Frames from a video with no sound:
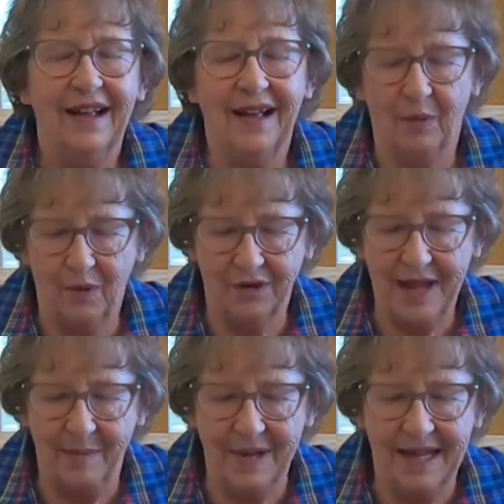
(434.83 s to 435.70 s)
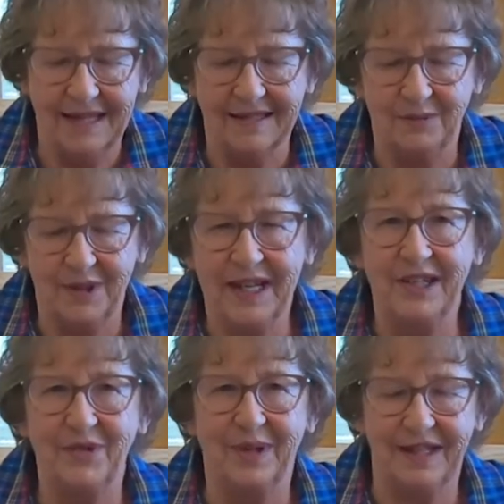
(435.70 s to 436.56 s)
word that begins with
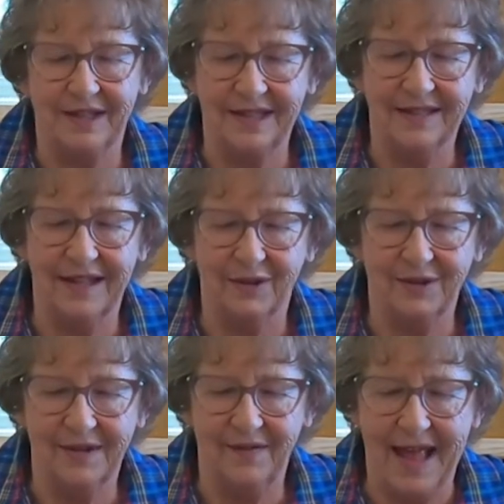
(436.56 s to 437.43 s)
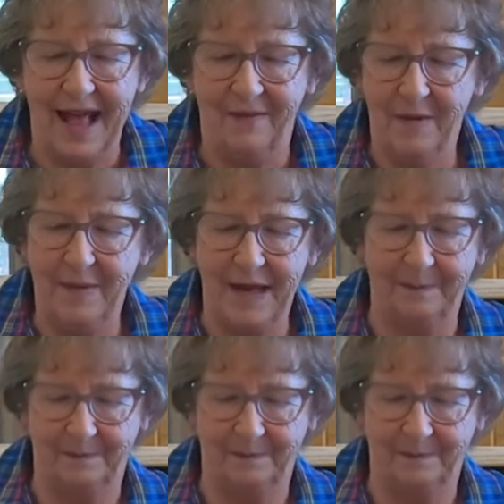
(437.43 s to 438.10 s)
each one of these letters of the alphabet.